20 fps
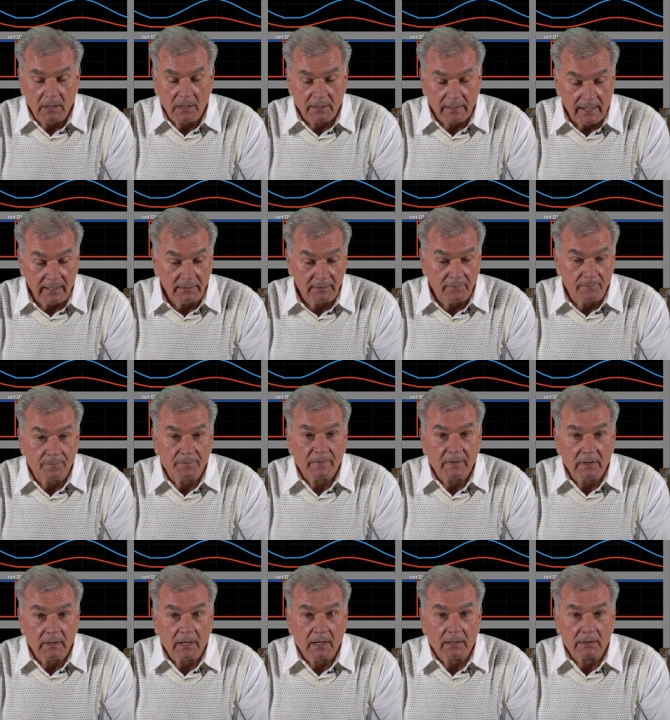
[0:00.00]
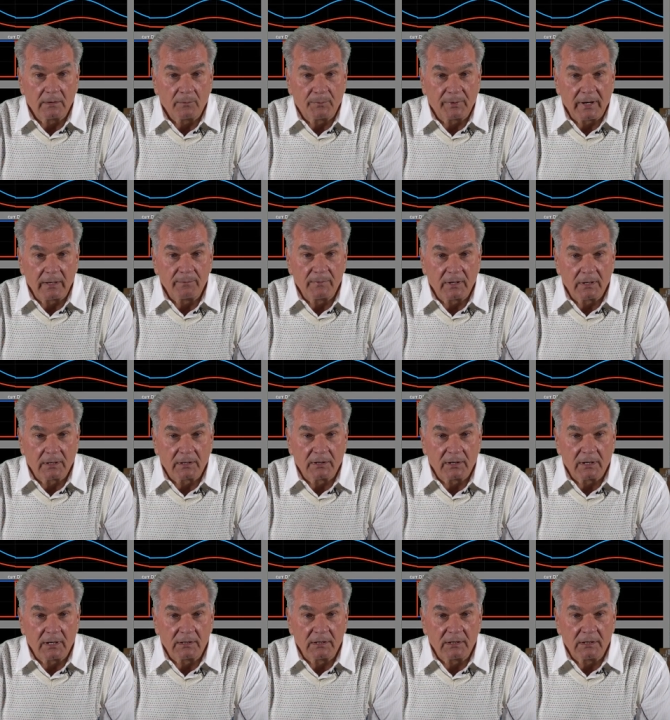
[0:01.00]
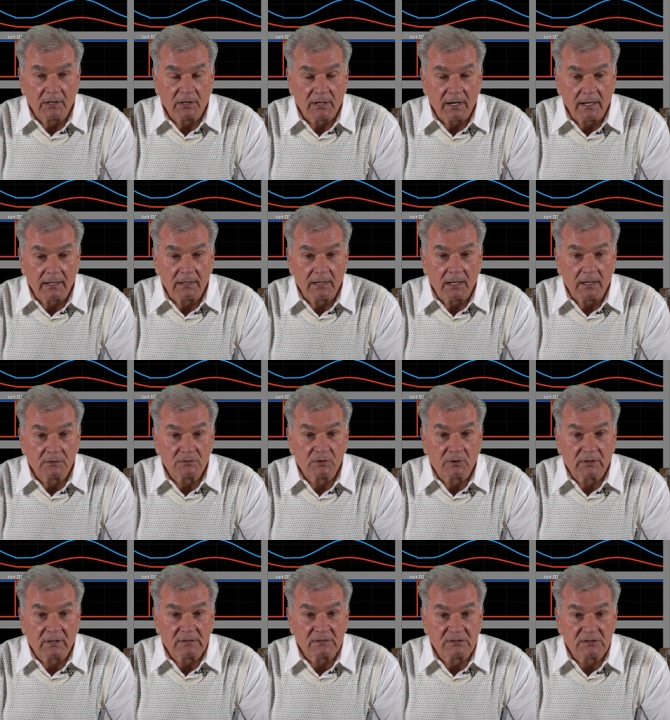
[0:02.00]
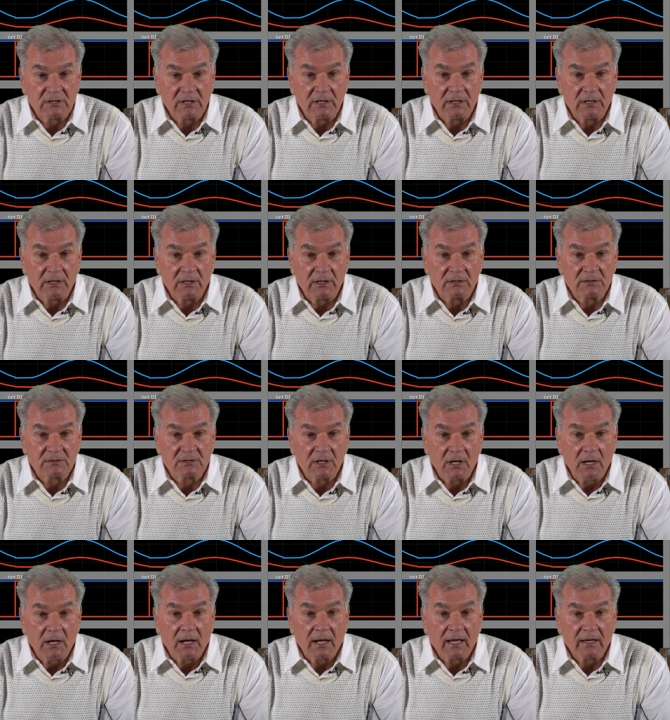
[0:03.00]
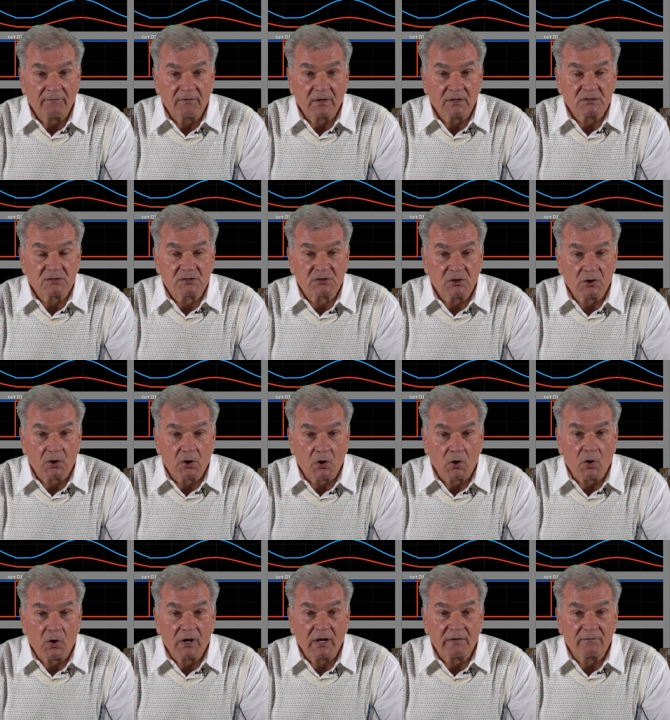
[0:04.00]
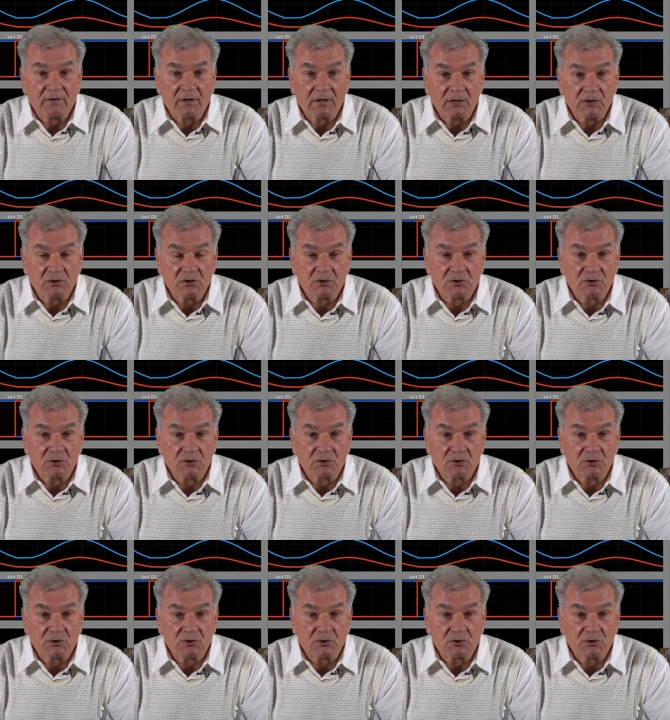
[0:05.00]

red, and the primary current in red, as you can see, is having zero average.